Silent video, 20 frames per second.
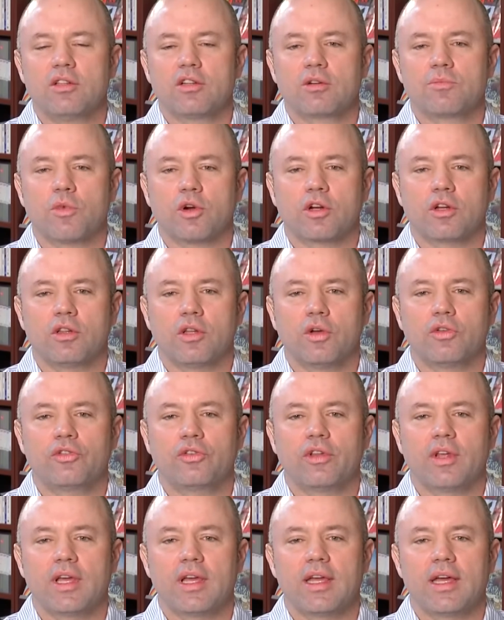to look more
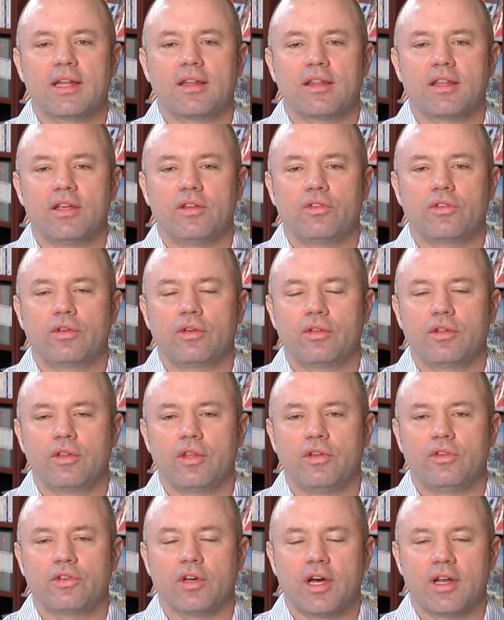closely at these,
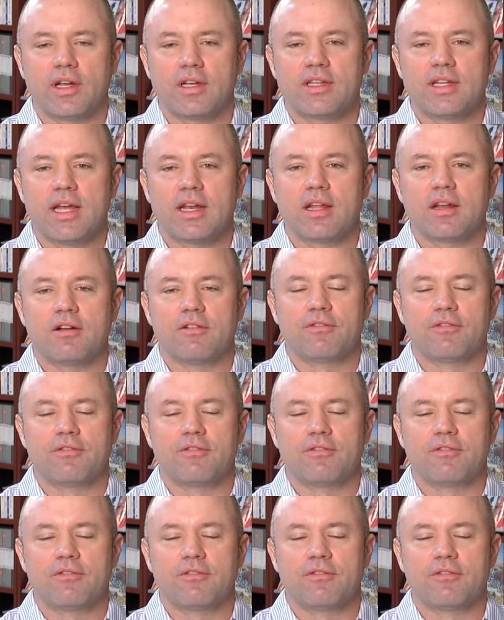these unintended